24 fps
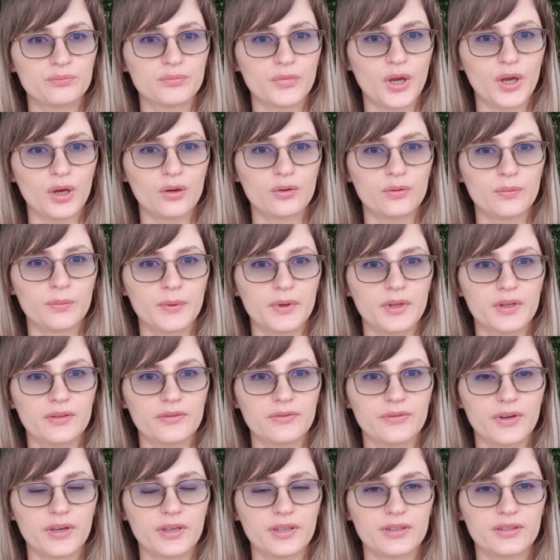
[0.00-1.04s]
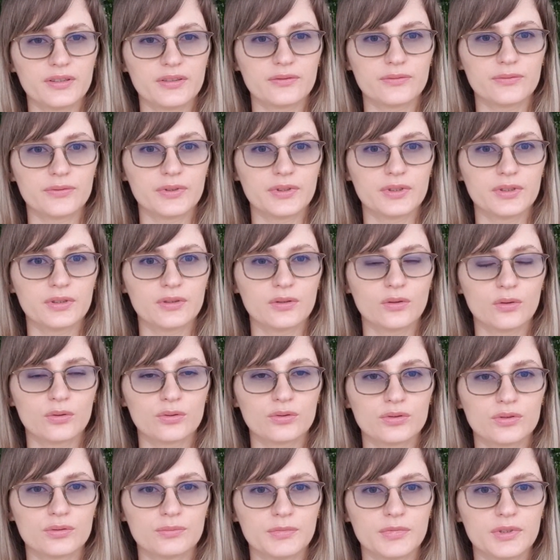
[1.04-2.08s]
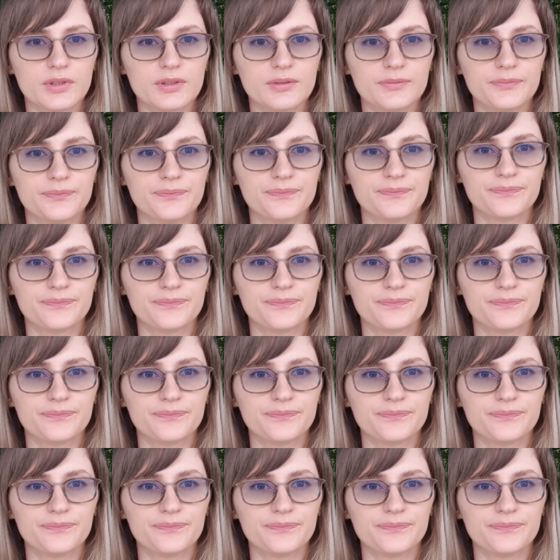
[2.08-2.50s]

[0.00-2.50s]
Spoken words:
I hope I'll find something in Ho Chi Minh.